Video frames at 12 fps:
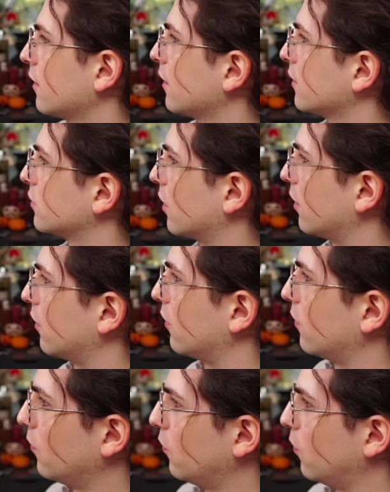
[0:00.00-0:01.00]
So
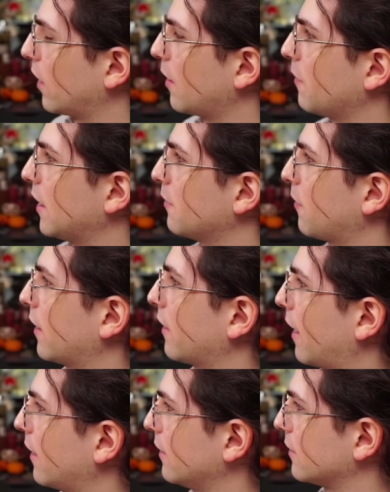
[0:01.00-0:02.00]
what I mean by
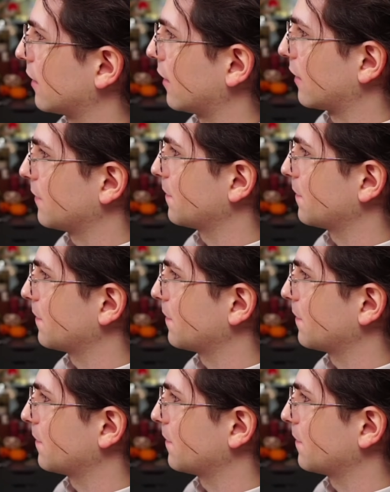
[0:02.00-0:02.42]
that is, like,